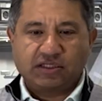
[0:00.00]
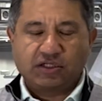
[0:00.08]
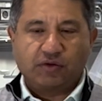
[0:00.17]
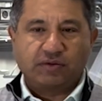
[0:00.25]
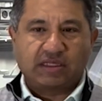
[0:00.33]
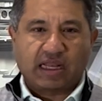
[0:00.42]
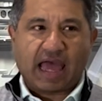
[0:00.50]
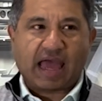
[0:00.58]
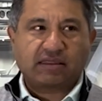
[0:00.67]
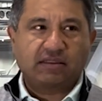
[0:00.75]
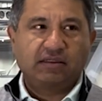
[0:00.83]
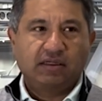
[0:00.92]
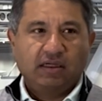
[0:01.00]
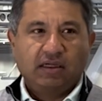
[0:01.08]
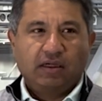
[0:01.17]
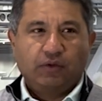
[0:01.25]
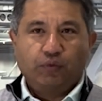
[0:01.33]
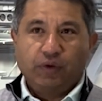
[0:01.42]
Cisco has lacked
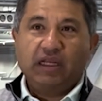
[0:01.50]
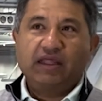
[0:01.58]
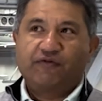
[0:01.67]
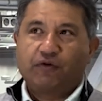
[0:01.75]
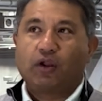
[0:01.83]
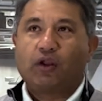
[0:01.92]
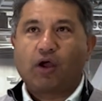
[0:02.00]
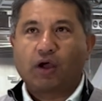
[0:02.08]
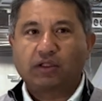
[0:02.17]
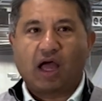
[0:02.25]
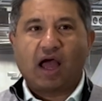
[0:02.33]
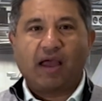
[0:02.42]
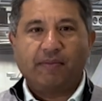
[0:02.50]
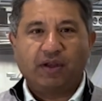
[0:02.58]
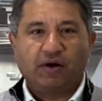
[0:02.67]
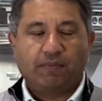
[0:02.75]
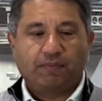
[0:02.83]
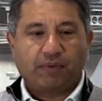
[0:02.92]
really for a long time.
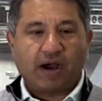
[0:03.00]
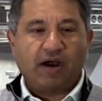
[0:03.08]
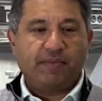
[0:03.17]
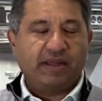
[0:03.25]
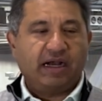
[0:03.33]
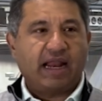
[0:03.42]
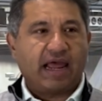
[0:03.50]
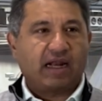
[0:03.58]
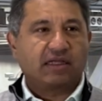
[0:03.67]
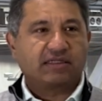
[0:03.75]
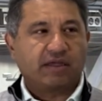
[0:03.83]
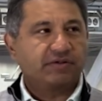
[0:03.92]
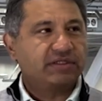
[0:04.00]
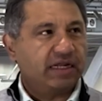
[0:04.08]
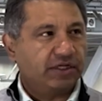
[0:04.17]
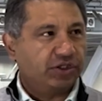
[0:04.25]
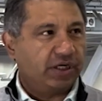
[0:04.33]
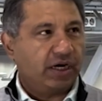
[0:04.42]
You know, prior to being an analyst, I was an
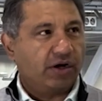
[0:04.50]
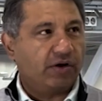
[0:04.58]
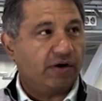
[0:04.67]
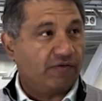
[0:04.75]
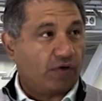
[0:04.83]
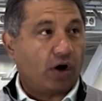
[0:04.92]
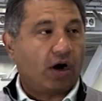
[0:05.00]
engineer in a yeah.